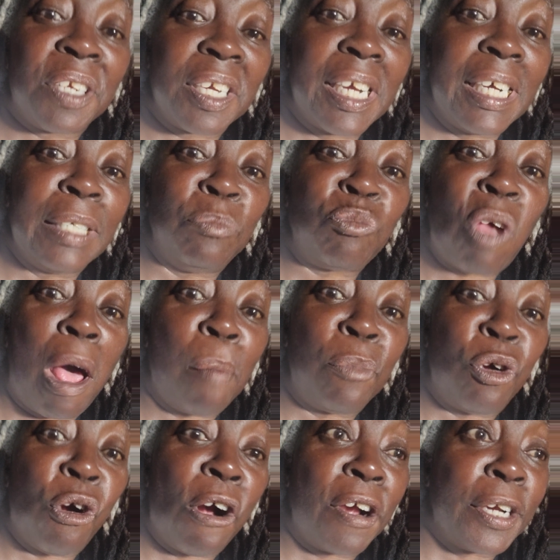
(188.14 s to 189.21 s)
saying, I'm
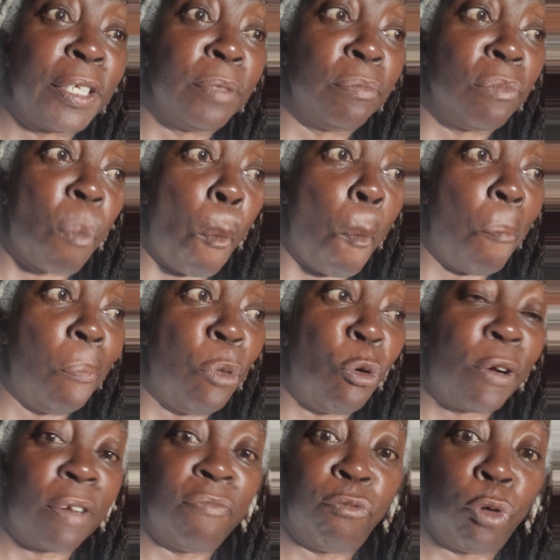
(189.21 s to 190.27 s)
guarded
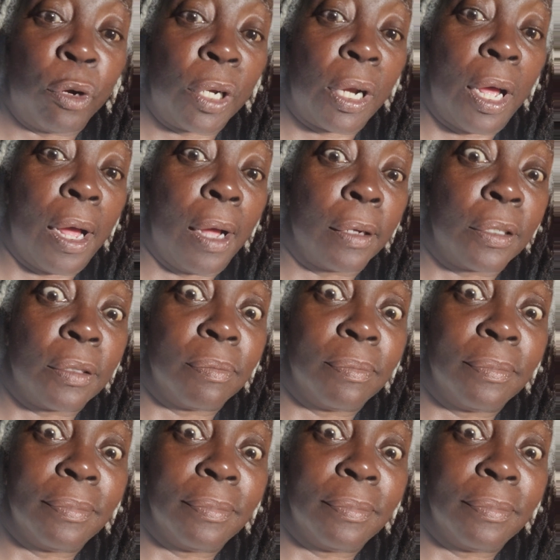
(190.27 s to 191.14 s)
more than Fort Knox.